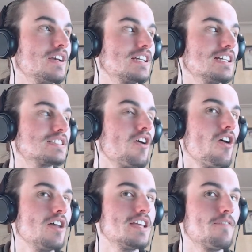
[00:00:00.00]
Kicks are
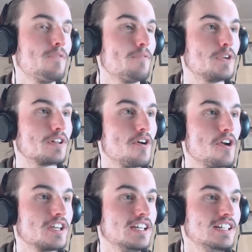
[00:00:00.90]
high there, Faf de
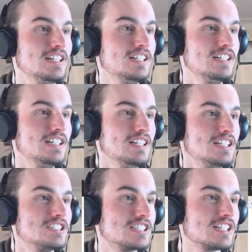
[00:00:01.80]
Klerk.
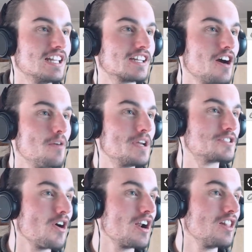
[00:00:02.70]
Jeslyn Colby
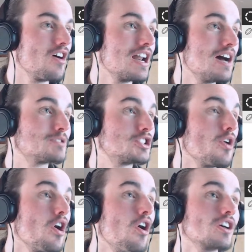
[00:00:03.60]
trying to line it up.
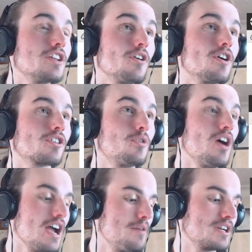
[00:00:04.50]
Stuart Hogg, no, not
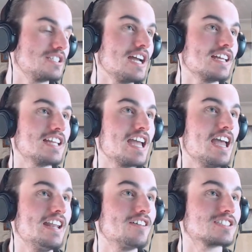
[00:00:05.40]
quite. I want to take it
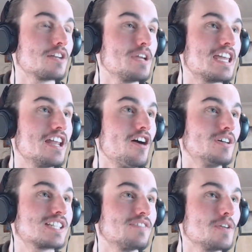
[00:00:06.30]
there. And now it's going to be Ken
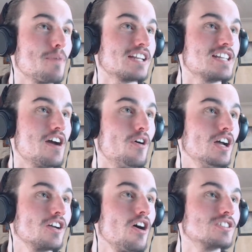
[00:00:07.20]
Owens, gives it back now.
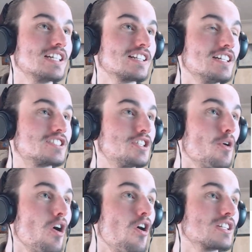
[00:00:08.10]
Kyle Sinclair,
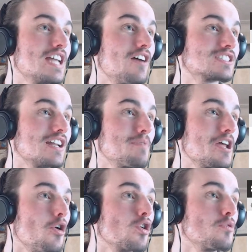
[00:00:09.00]
Stuart Hogg now. It's going to be
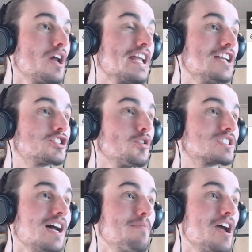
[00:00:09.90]
an awkward one. Henshaw
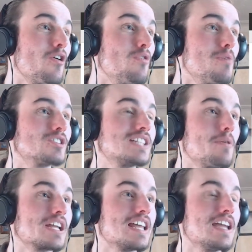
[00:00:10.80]
somehow almost
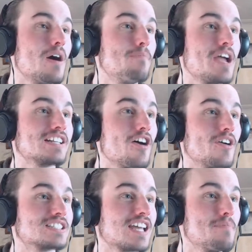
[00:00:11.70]
able to get that one back. No,
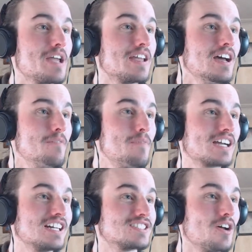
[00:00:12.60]
it's going to be
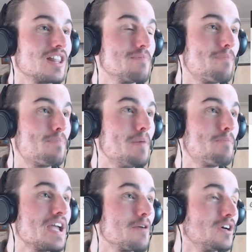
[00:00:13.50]
Makazole
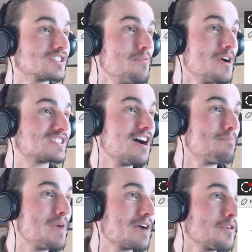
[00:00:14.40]
Mapimpi, who was almost
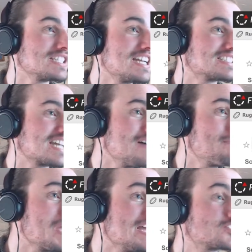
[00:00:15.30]
held back, was he? It's going to
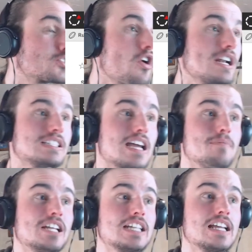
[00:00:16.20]
be a try to
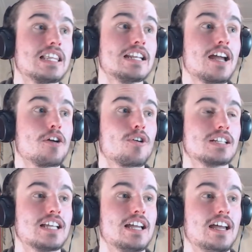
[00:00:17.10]
Damien Dialende, or
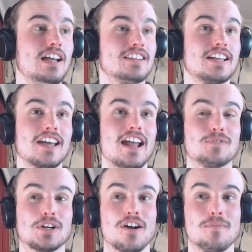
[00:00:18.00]
is it? They're going to have
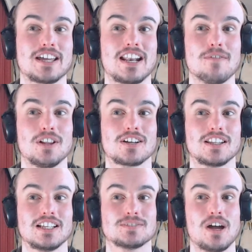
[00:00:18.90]
to go back and have a look
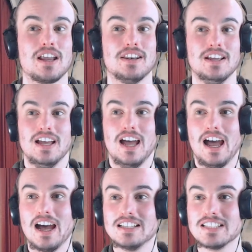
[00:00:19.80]
at this one.
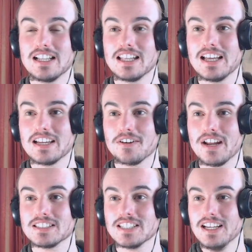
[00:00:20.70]
Dialende
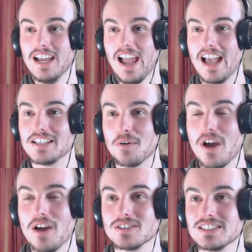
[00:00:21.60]
correct as
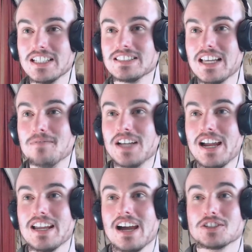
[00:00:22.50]
well, says
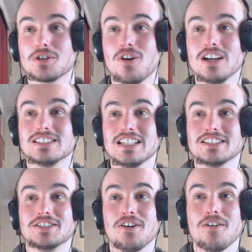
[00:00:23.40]
MJ Young. Try,
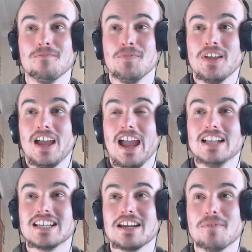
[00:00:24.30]
says John.
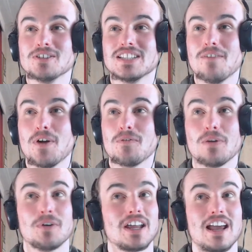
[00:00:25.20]
And TMO South Africa,
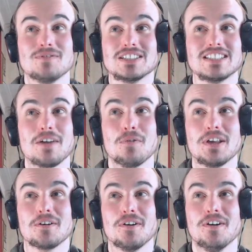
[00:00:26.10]
we're going to have to see
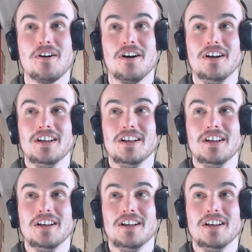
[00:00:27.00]
whether or not